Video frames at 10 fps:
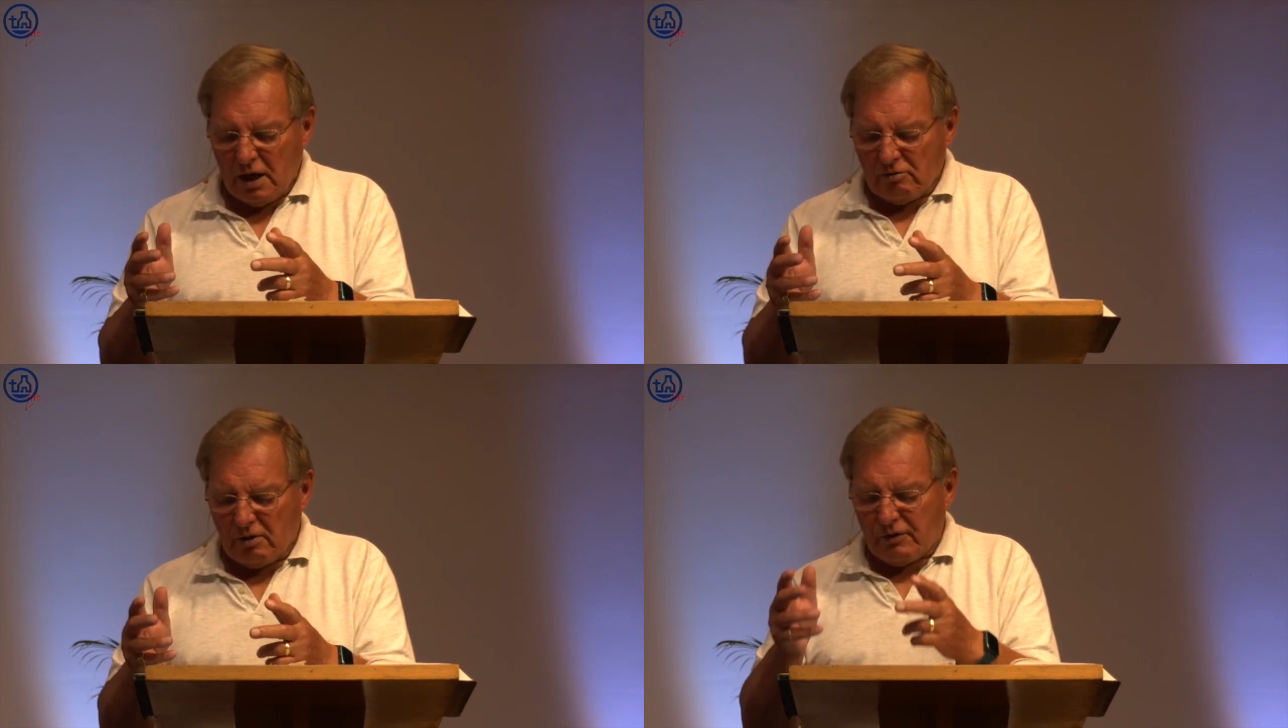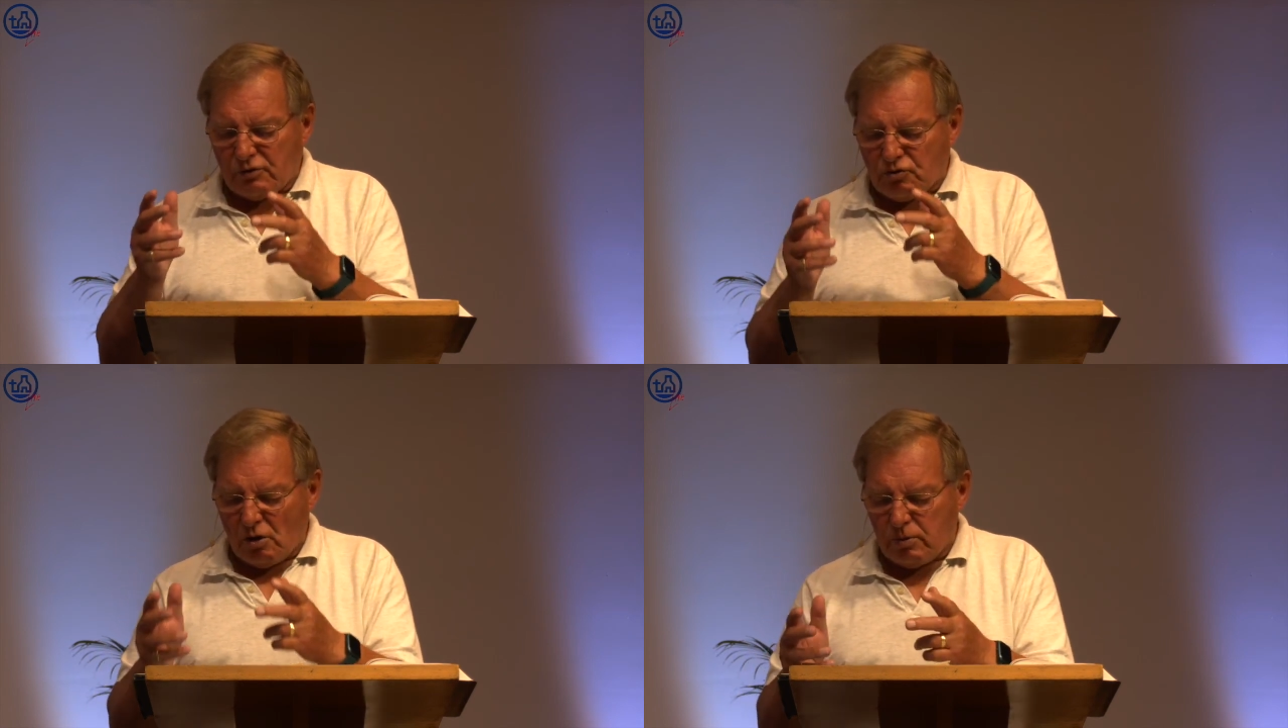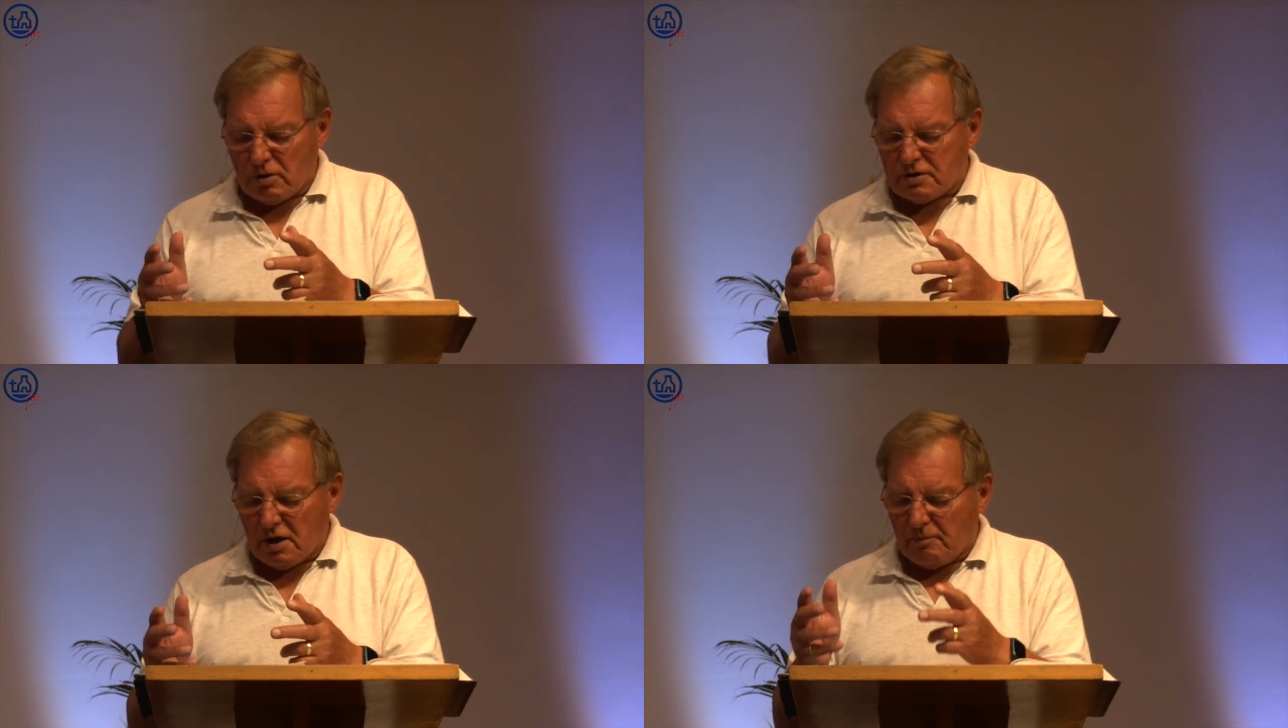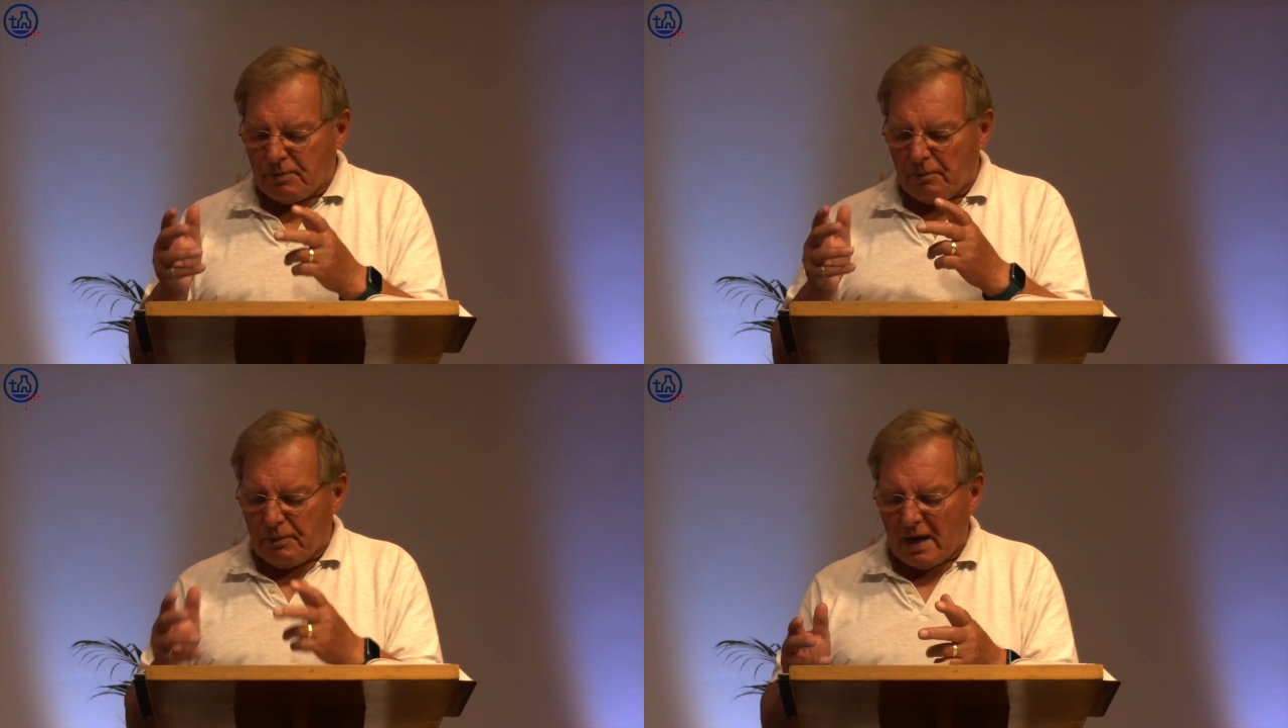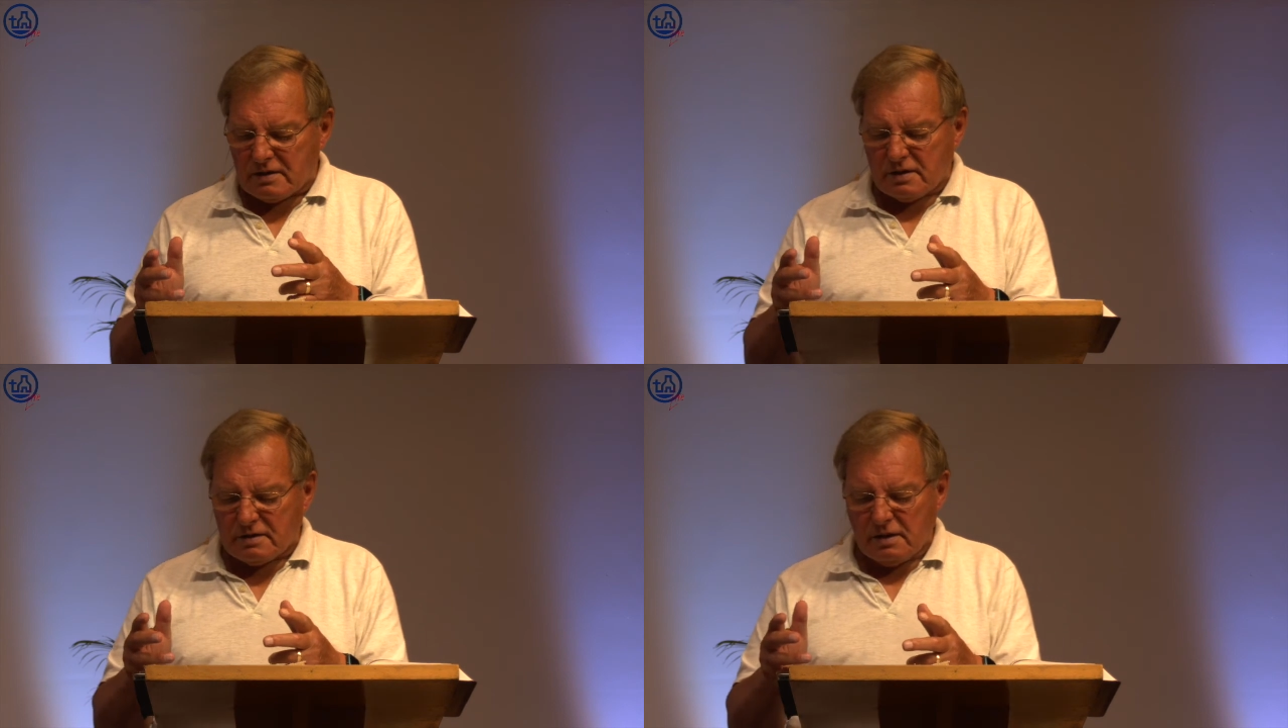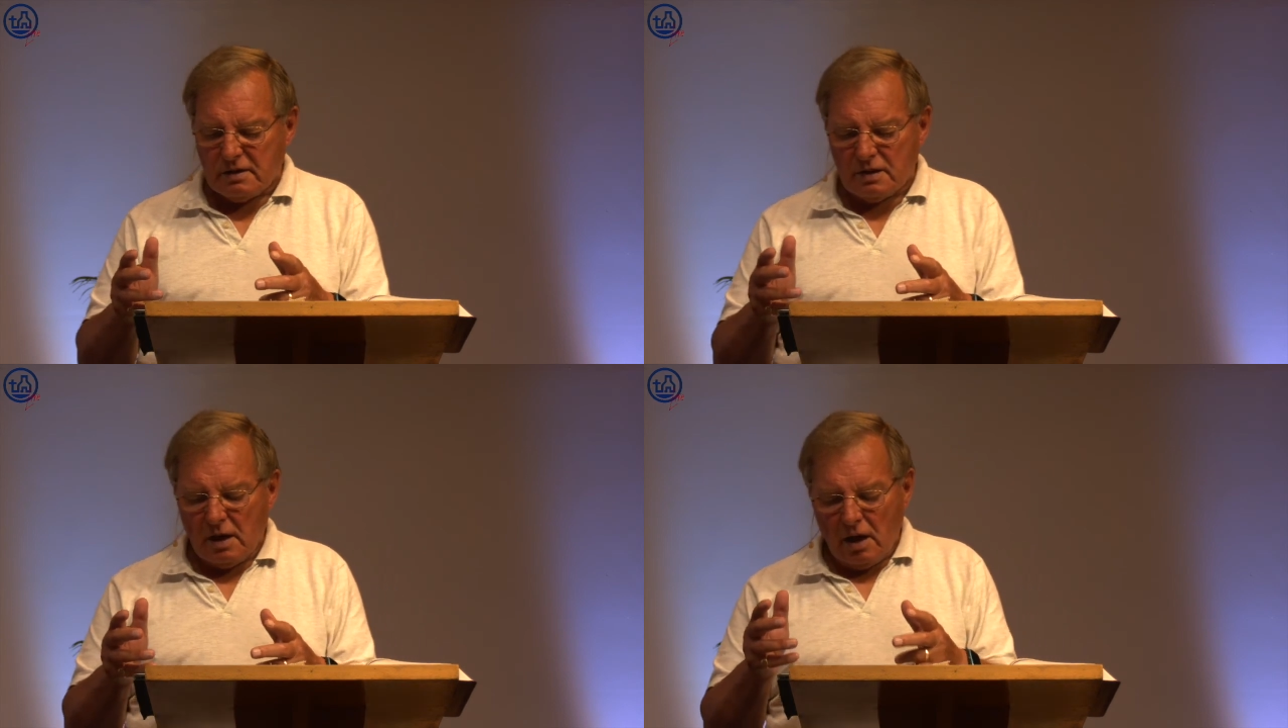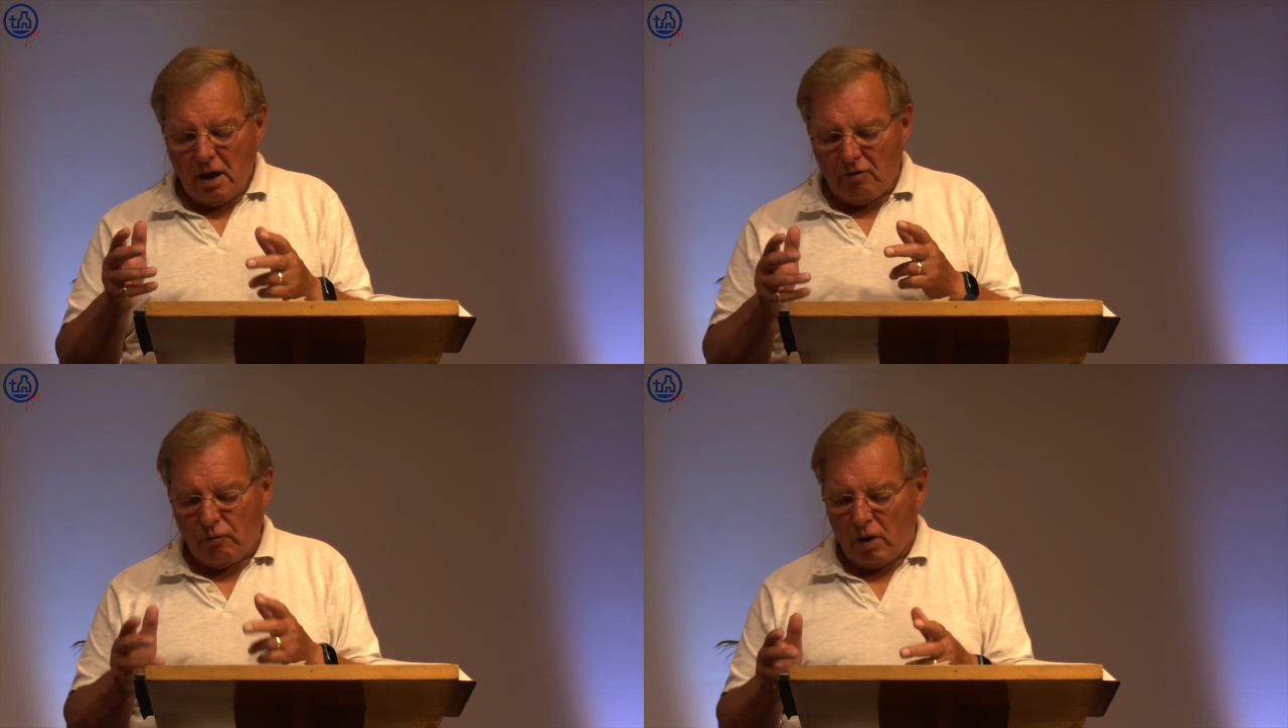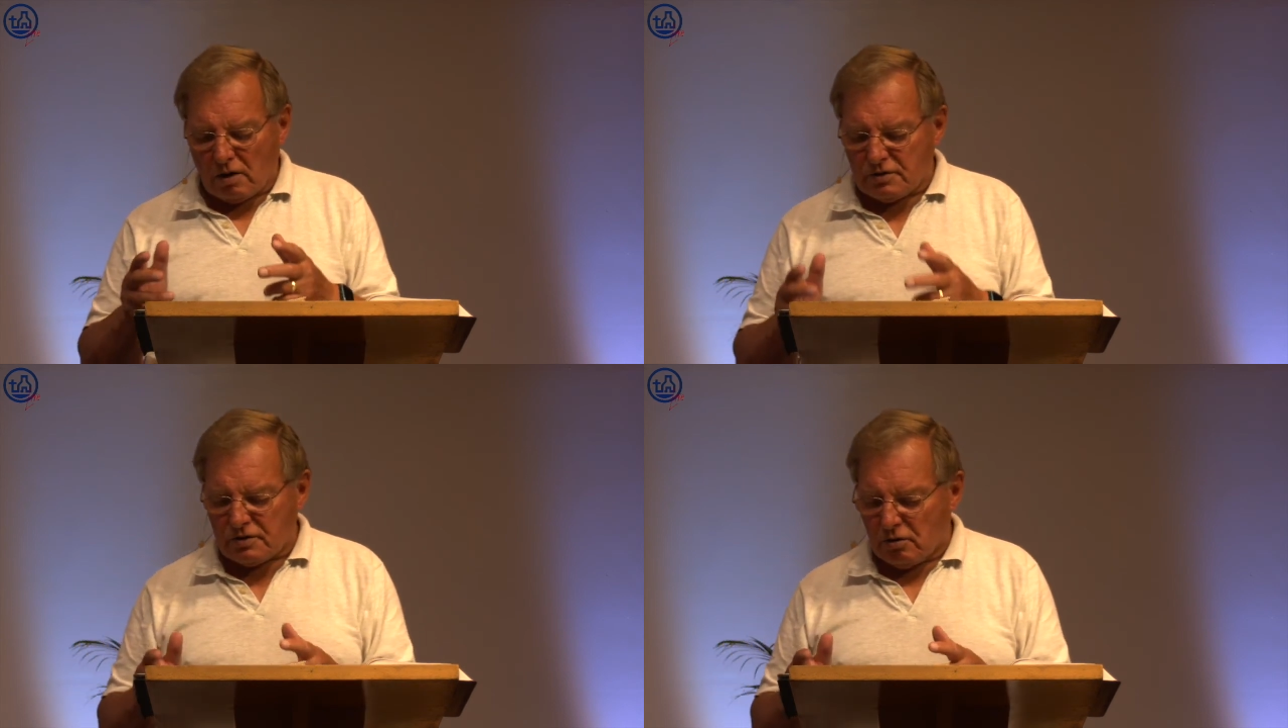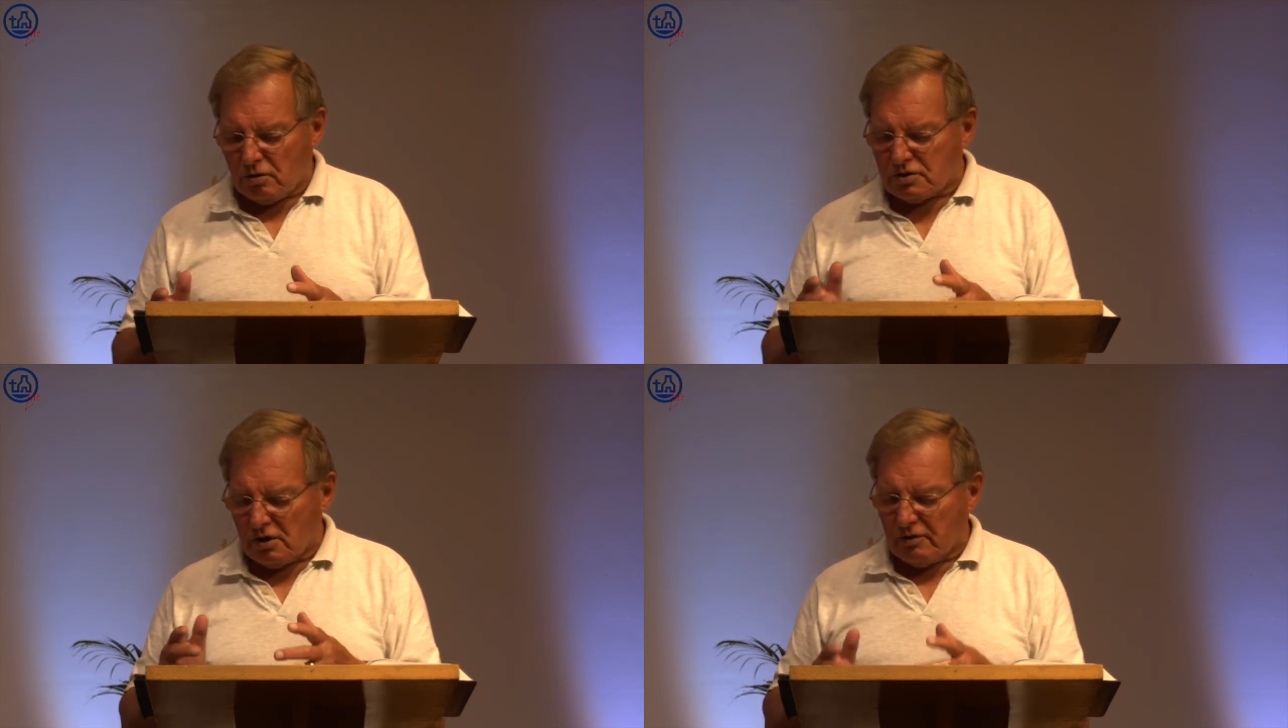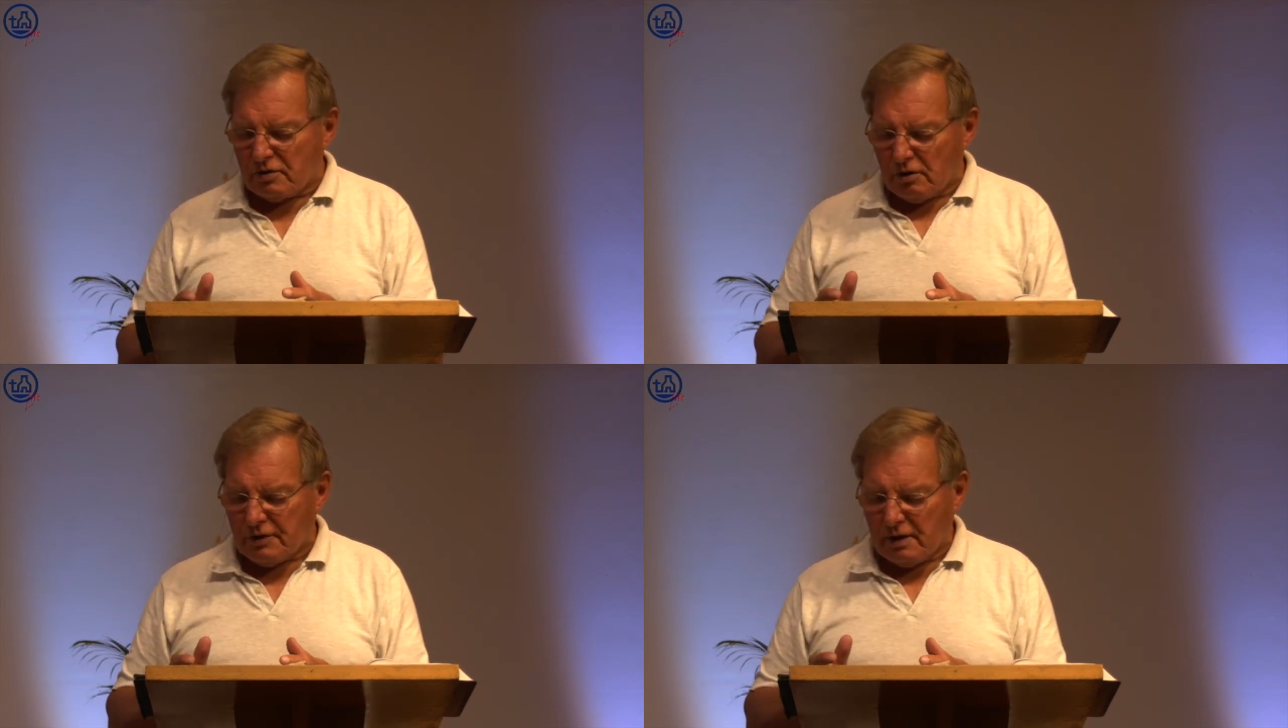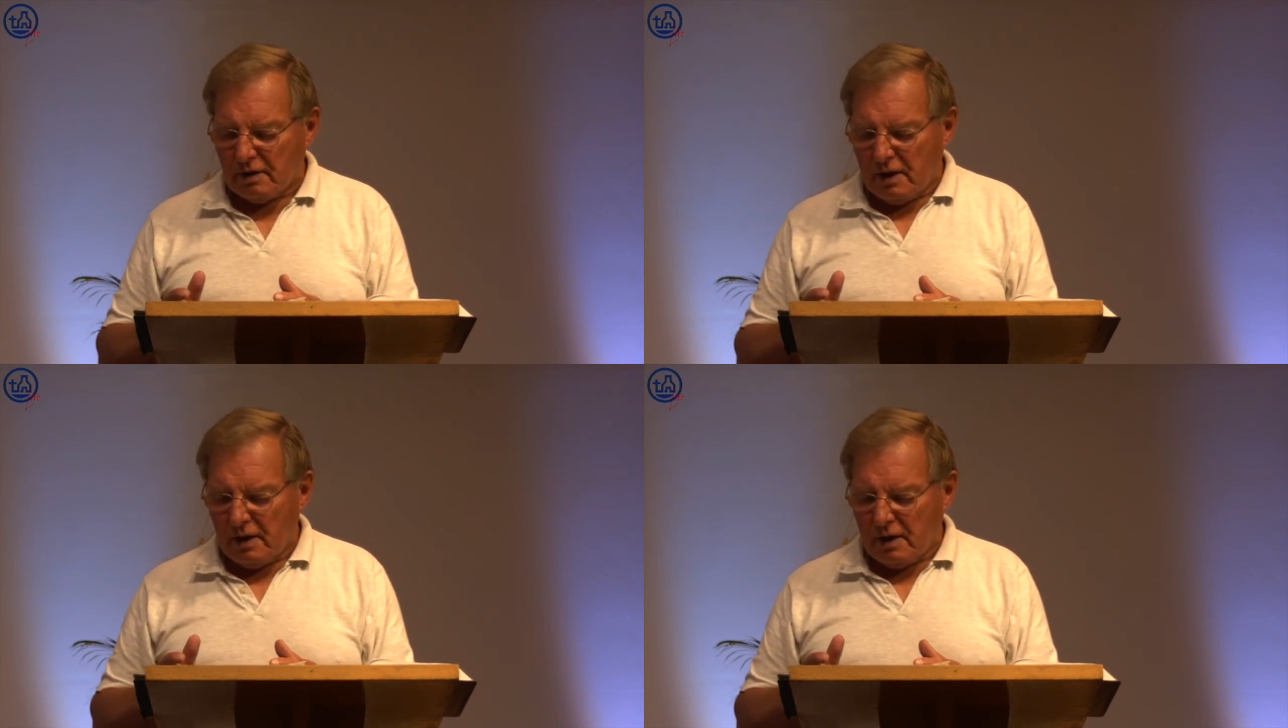with the troubles and perplexities of one sort or another,